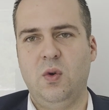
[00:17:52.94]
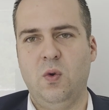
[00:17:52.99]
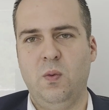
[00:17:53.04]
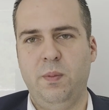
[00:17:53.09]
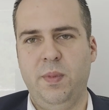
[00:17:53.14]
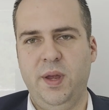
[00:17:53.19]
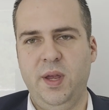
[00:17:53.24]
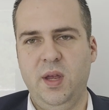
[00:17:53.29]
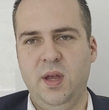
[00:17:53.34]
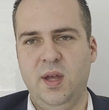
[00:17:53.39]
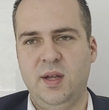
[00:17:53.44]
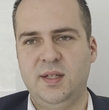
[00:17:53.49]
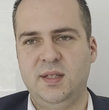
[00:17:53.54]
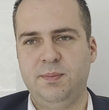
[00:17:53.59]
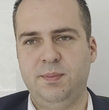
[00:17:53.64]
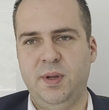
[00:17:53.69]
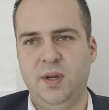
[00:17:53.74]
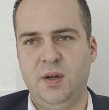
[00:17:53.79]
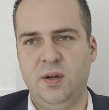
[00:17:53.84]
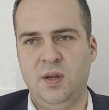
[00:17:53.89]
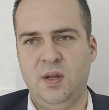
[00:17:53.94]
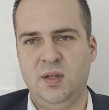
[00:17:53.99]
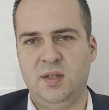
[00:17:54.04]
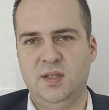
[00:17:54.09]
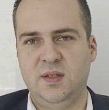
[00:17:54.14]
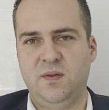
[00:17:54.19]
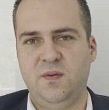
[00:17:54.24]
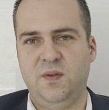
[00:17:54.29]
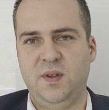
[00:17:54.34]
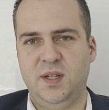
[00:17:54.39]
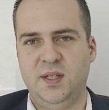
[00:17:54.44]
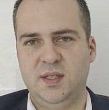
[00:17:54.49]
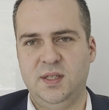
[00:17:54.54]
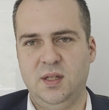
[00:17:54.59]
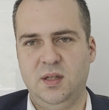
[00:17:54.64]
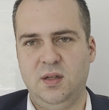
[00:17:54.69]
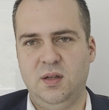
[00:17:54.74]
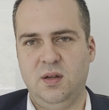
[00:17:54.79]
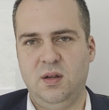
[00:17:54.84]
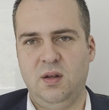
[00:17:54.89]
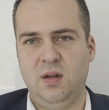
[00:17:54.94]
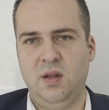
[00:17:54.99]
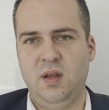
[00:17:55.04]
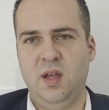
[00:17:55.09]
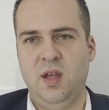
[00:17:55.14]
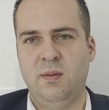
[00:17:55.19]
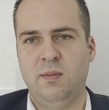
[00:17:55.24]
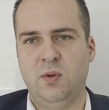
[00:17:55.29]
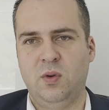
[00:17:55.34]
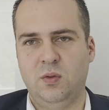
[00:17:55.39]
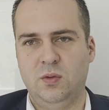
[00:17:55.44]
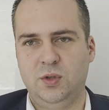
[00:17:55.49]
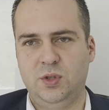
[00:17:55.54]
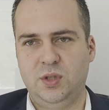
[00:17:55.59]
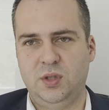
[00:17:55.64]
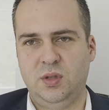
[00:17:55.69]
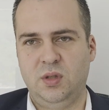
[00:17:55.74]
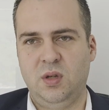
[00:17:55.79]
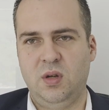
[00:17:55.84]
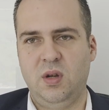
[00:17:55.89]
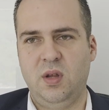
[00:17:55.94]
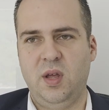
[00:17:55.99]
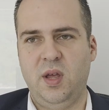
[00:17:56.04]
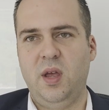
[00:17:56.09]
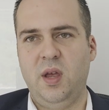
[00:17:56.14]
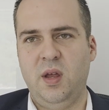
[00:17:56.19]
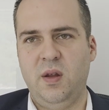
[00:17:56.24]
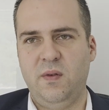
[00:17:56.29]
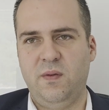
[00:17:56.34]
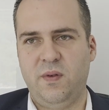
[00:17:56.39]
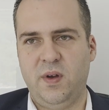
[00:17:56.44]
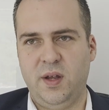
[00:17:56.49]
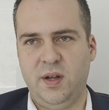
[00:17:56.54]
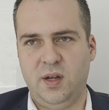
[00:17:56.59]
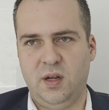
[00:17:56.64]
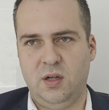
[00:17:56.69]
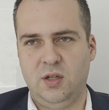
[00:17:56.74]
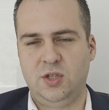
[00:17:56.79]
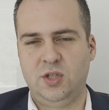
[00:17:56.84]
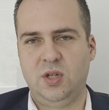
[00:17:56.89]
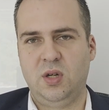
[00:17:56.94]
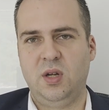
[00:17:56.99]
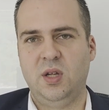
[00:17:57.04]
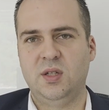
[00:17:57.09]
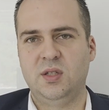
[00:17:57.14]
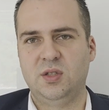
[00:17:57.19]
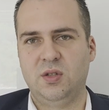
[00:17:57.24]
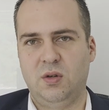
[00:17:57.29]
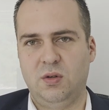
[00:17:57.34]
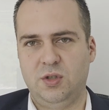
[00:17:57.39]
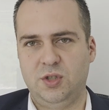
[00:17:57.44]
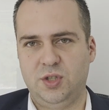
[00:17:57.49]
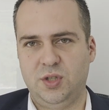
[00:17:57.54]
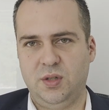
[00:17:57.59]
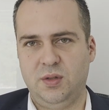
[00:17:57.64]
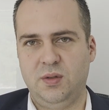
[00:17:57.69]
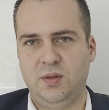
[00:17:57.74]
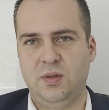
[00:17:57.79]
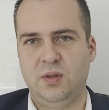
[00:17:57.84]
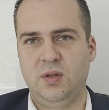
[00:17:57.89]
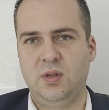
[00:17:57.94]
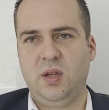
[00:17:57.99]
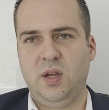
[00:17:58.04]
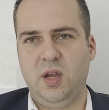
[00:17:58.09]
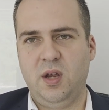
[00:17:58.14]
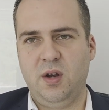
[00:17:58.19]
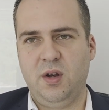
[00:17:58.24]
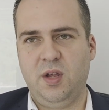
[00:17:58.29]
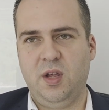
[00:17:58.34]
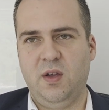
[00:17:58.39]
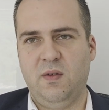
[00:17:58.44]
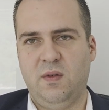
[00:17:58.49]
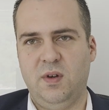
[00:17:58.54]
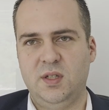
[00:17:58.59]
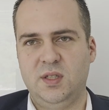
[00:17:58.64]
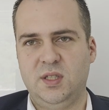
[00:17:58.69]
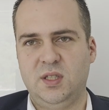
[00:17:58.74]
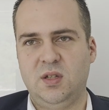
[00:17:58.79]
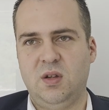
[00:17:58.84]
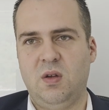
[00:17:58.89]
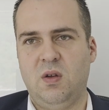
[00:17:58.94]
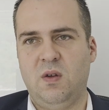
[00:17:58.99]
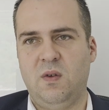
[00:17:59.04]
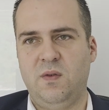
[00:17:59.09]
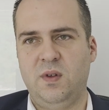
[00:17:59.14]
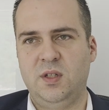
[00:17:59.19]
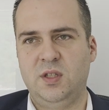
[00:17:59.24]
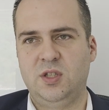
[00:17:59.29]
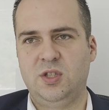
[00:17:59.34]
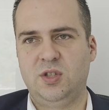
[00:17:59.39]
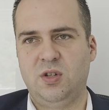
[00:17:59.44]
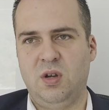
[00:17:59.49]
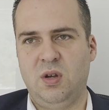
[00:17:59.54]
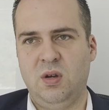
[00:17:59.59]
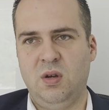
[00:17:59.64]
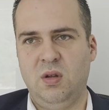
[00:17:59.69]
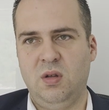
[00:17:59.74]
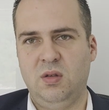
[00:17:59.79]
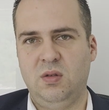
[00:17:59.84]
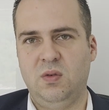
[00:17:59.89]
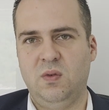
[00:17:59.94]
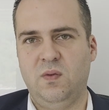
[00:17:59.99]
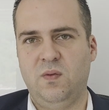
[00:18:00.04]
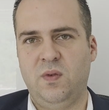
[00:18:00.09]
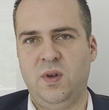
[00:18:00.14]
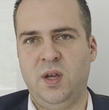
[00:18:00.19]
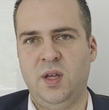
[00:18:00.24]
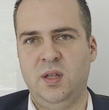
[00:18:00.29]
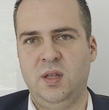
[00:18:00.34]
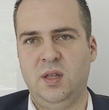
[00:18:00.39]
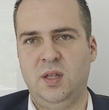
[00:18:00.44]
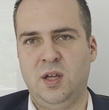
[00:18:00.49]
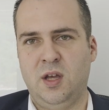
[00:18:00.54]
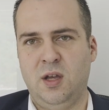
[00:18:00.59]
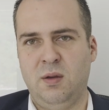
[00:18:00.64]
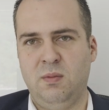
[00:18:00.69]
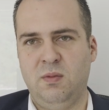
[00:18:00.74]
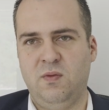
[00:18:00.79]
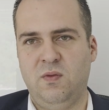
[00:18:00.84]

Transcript: who may experience physical, emotional, and financial exhaustion. Caregivers often struggle to find time